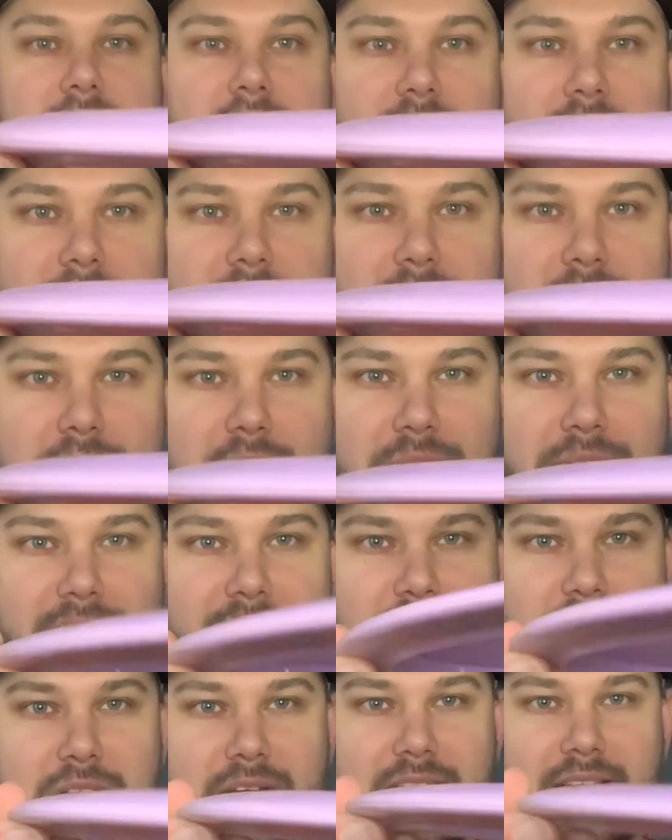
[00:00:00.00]
And then the
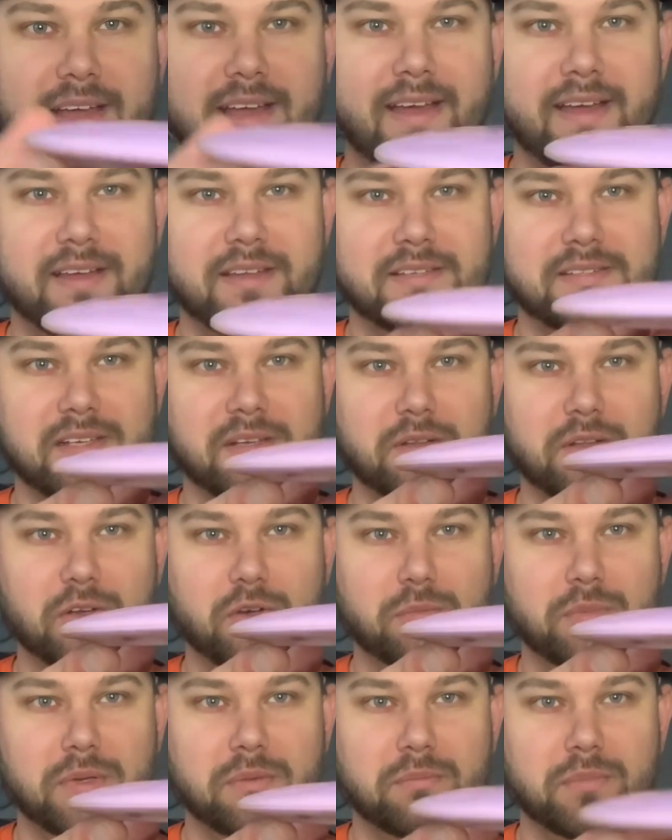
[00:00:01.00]
Falk has a little
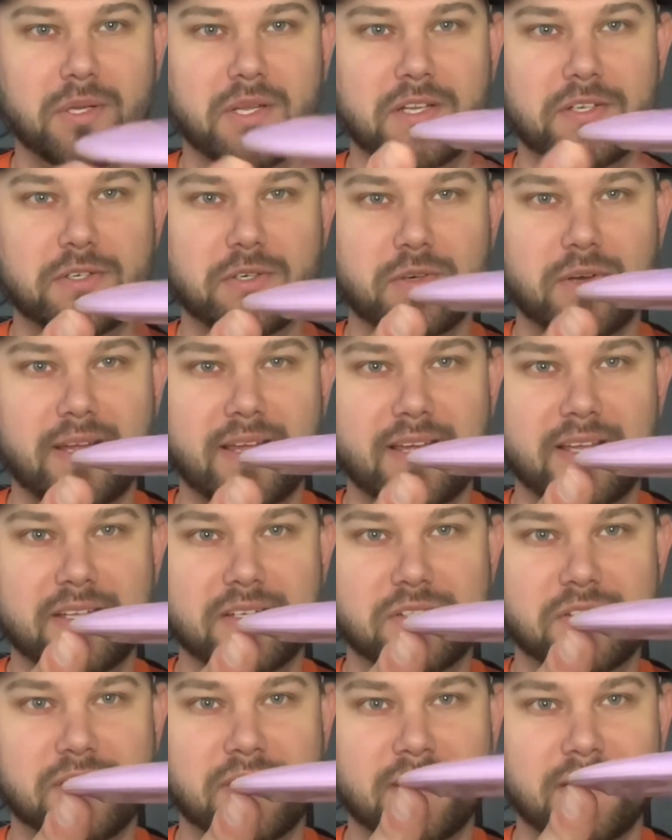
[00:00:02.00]
bit blunter
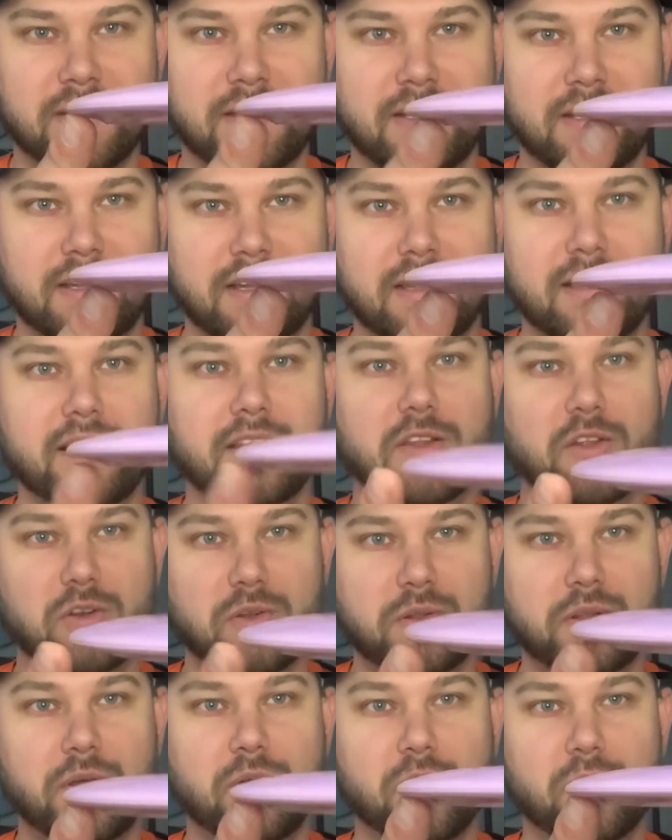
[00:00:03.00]
edge, a little
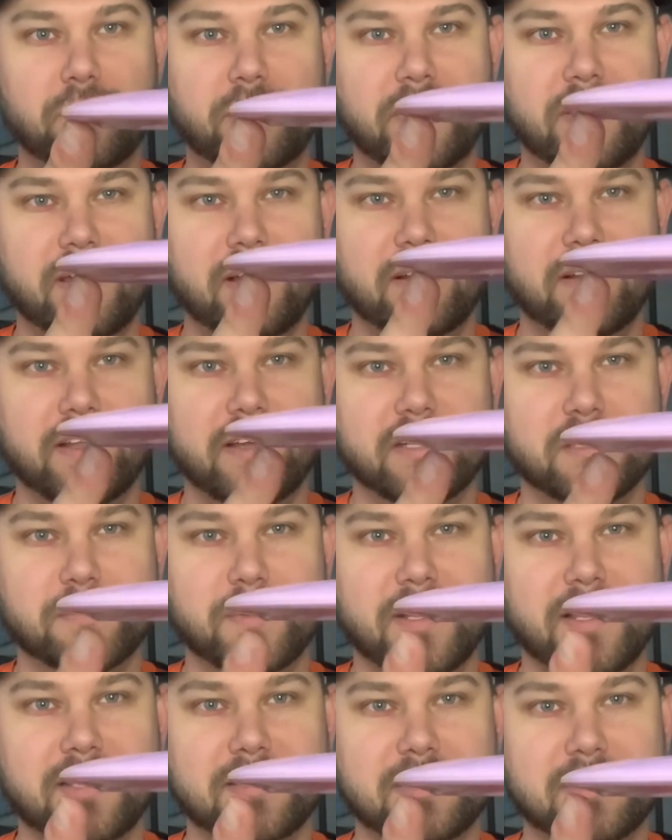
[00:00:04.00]
lower PLH, but
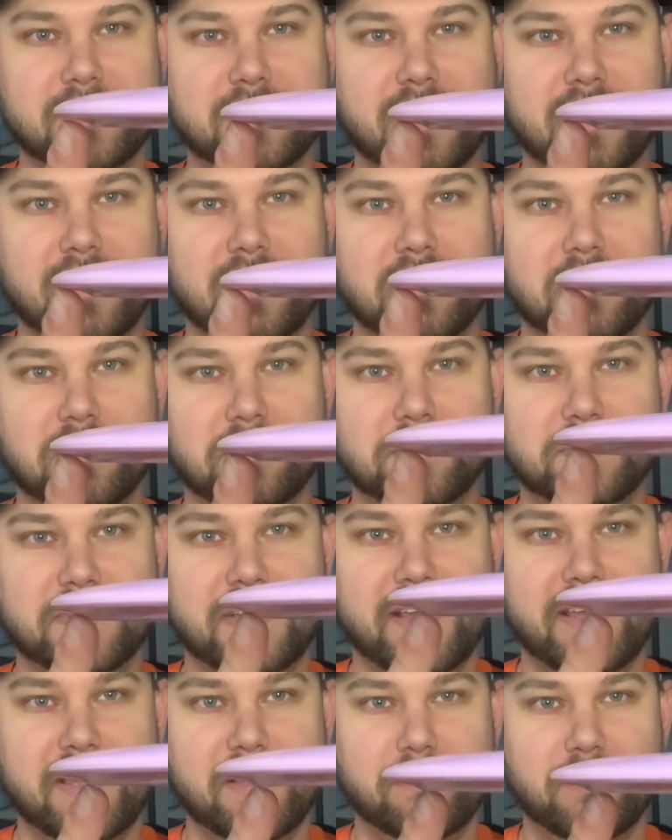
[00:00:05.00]
it has this kind of
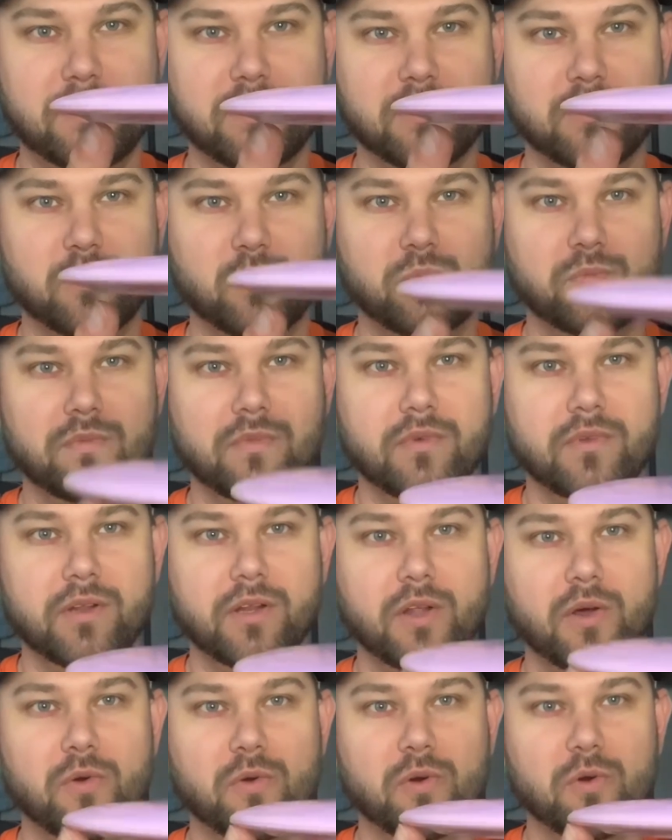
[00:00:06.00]
tapered
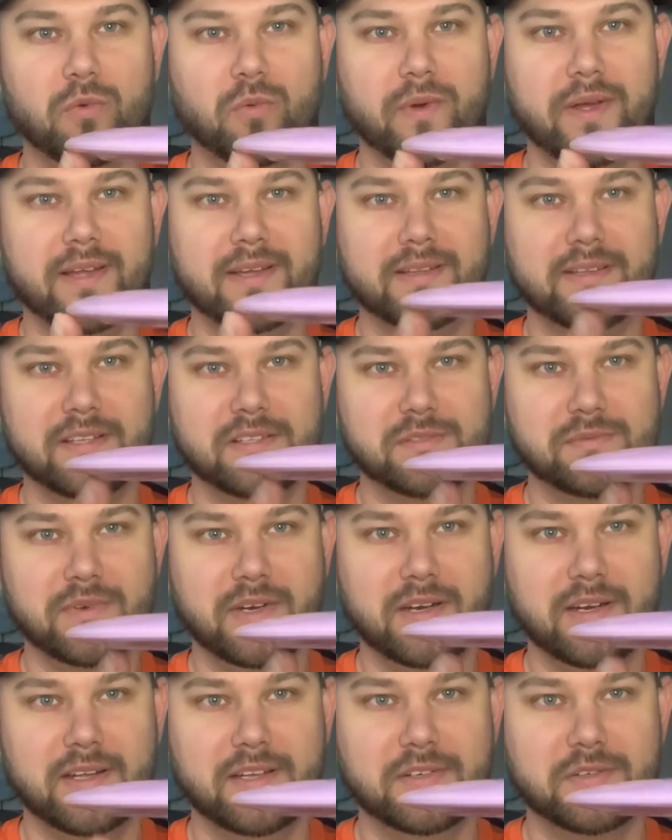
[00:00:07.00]
lower wing that's
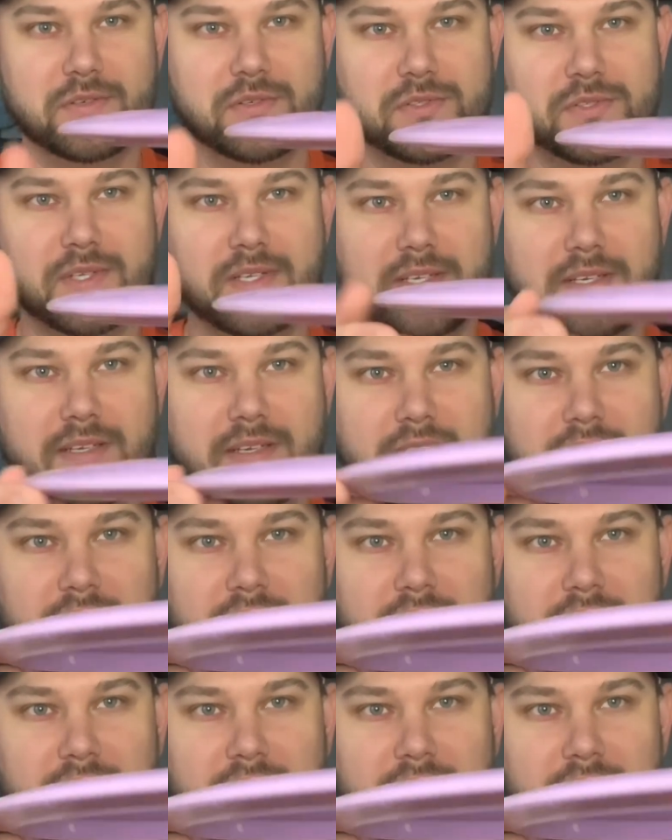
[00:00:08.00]
very interesting.